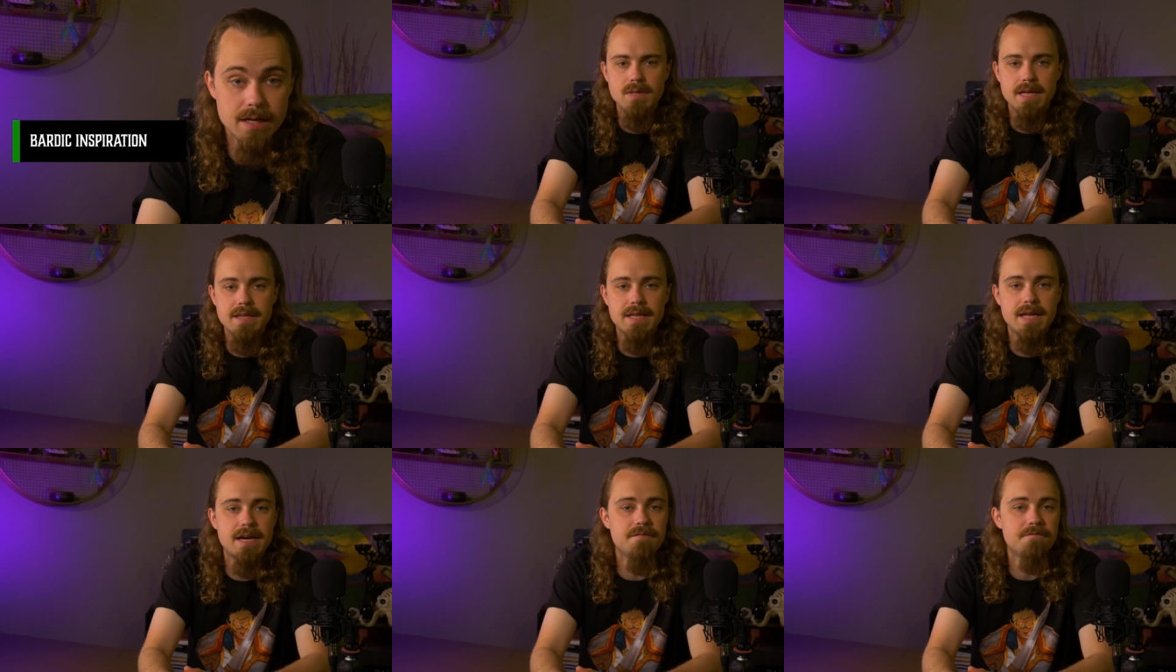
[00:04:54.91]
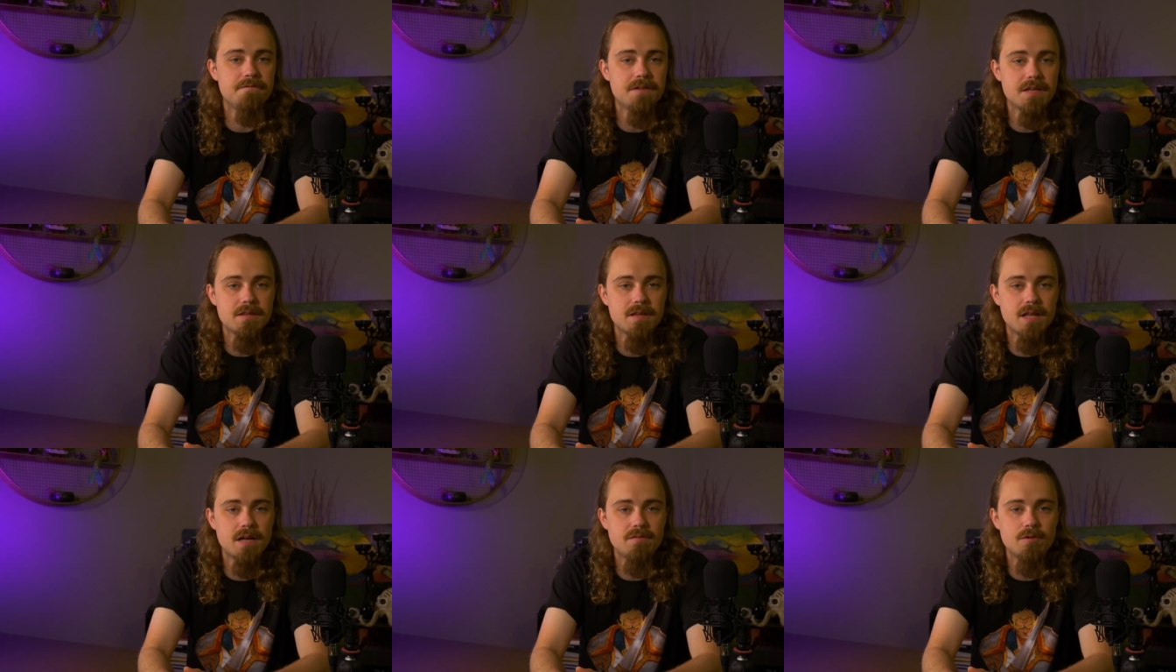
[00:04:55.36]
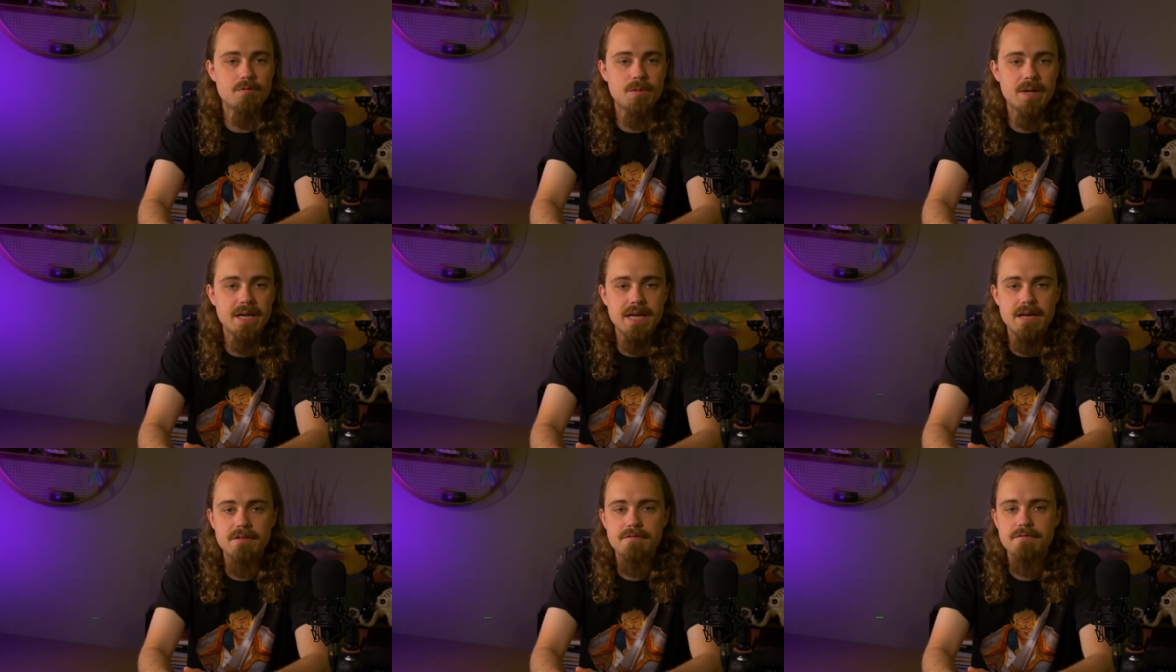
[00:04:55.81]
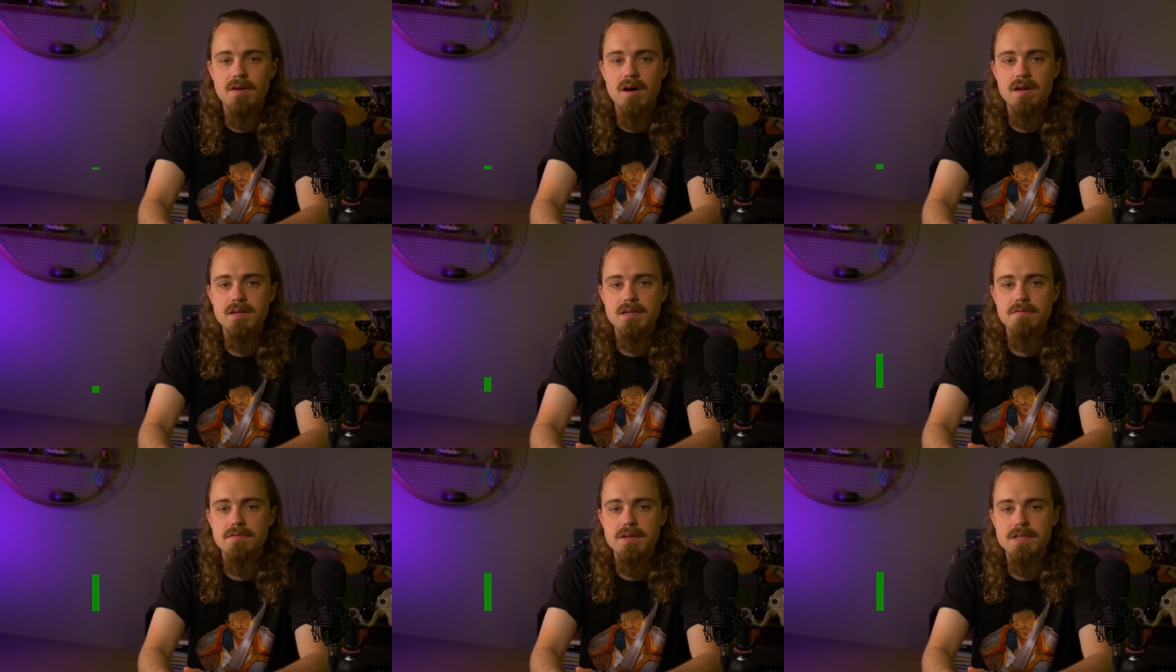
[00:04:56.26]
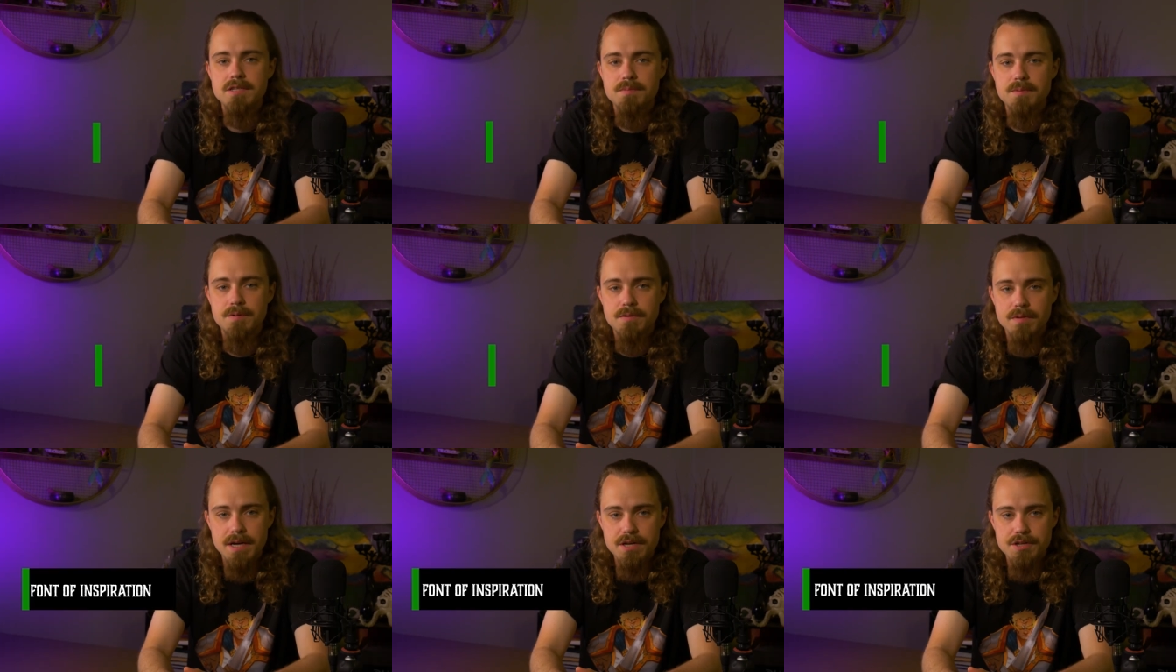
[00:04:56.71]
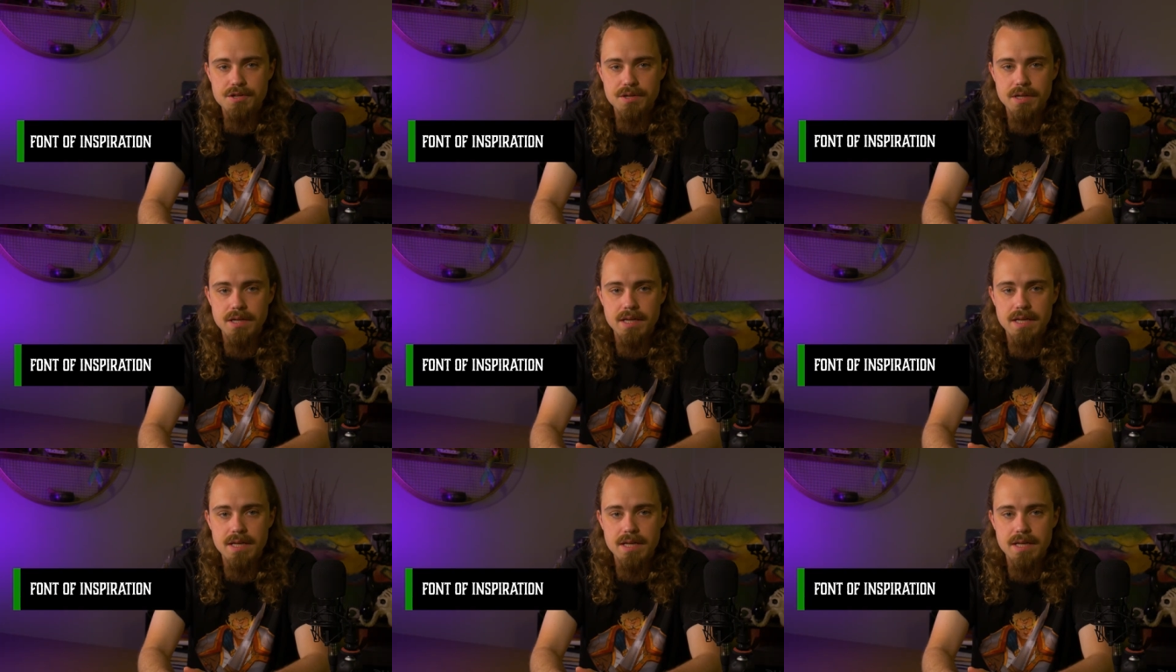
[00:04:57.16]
And then at 5th level, we get Font of Inspiration,